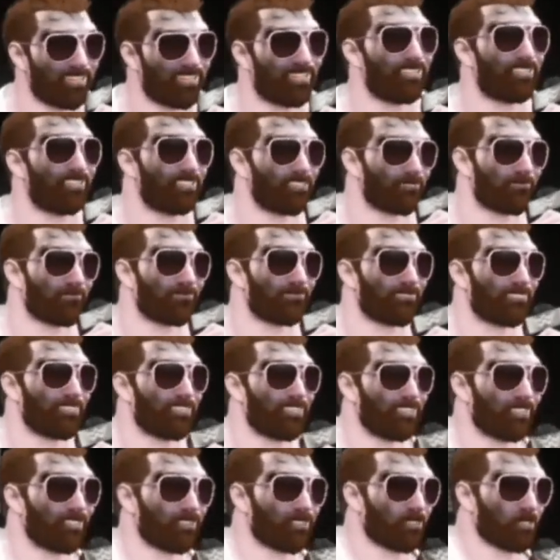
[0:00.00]
cheek
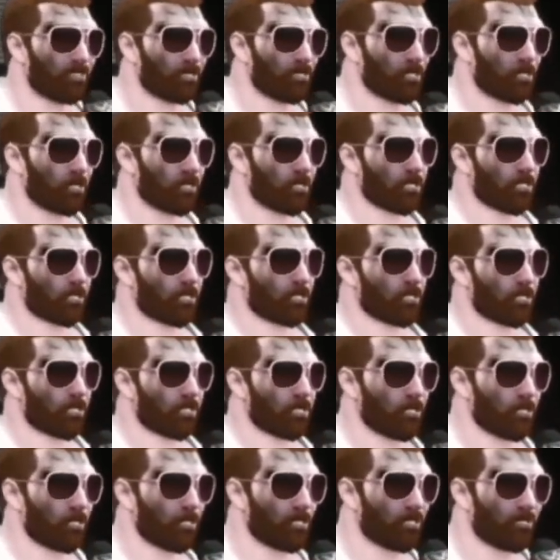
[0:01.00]
wannabe.
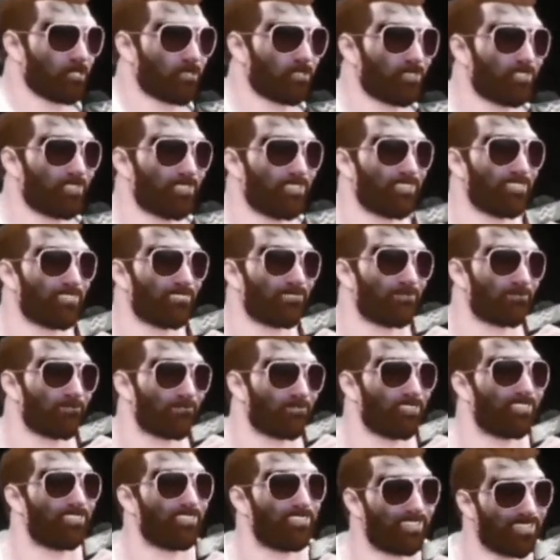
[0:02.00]
This is my
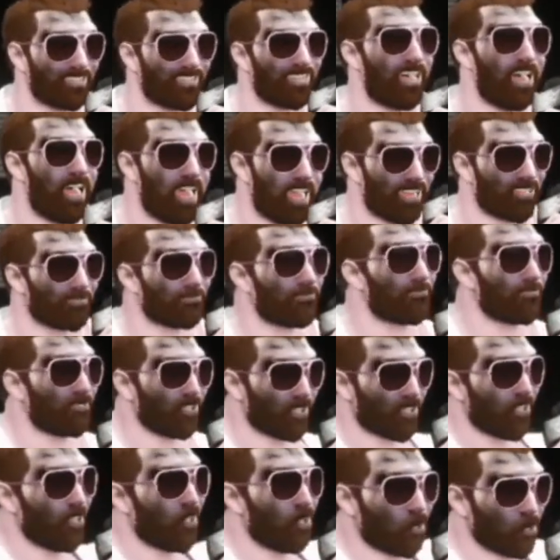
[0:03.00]
company now.
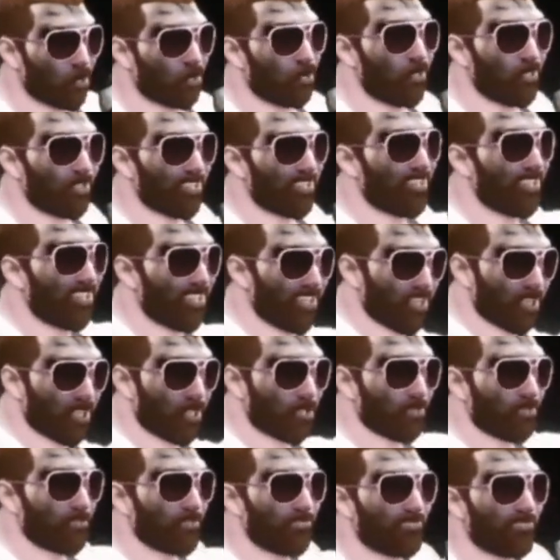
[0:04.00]
And if you
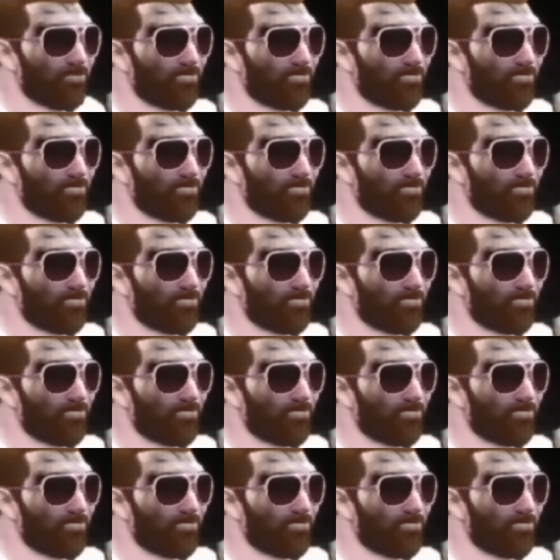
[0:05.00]
don't like